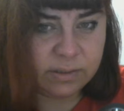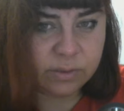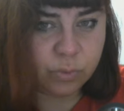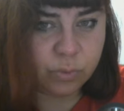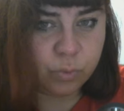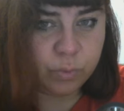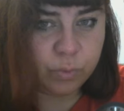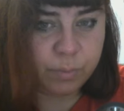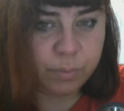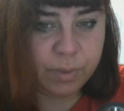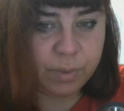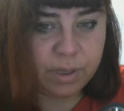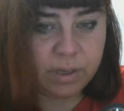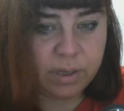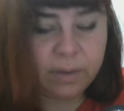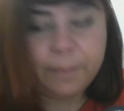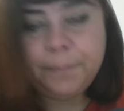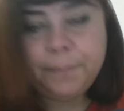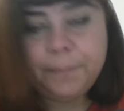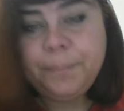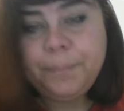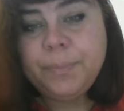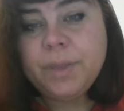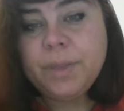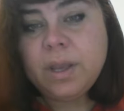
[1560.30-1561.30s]
could be
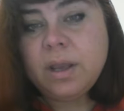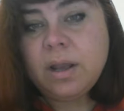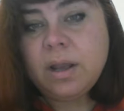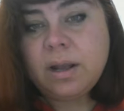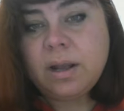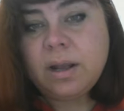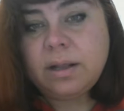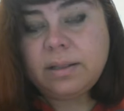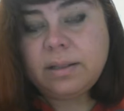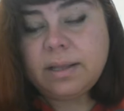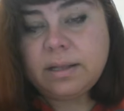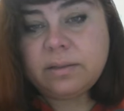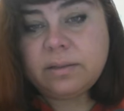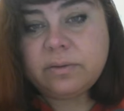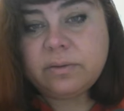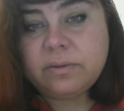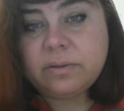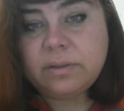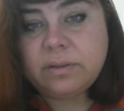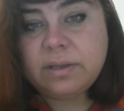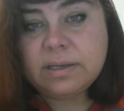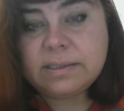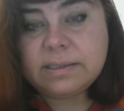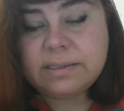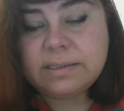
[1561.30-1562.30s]
that
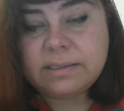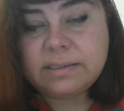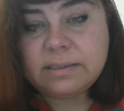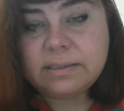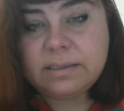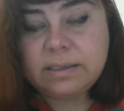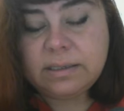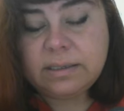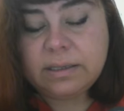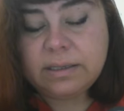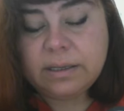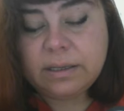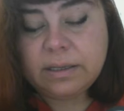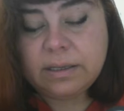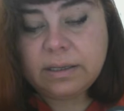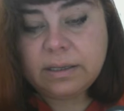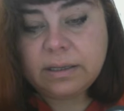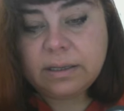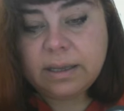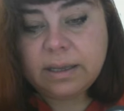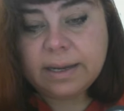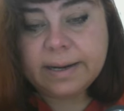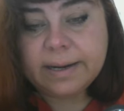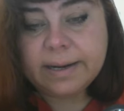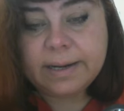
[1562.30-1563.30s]
the
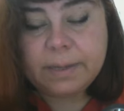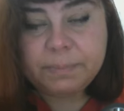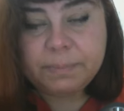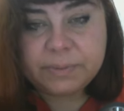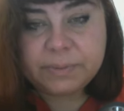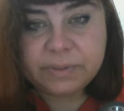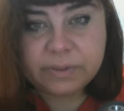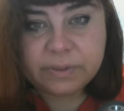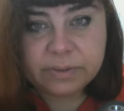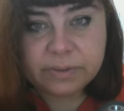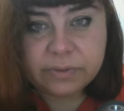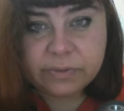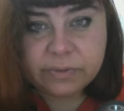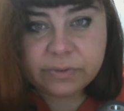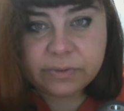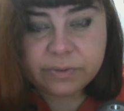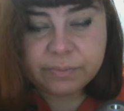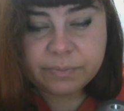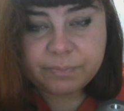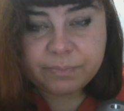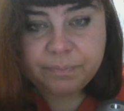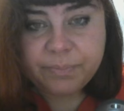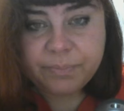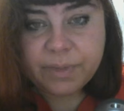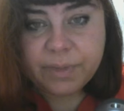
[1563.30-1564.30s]
eclipses